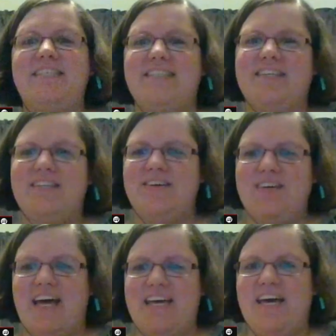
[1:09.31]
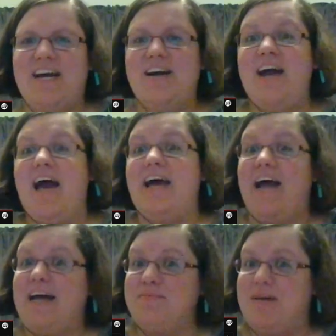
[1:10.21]
It's Ruka here, and
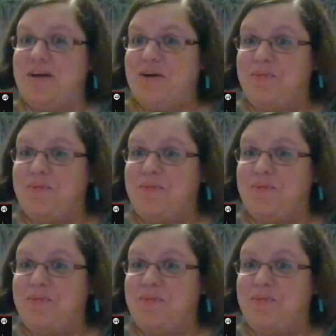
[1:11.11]
I am here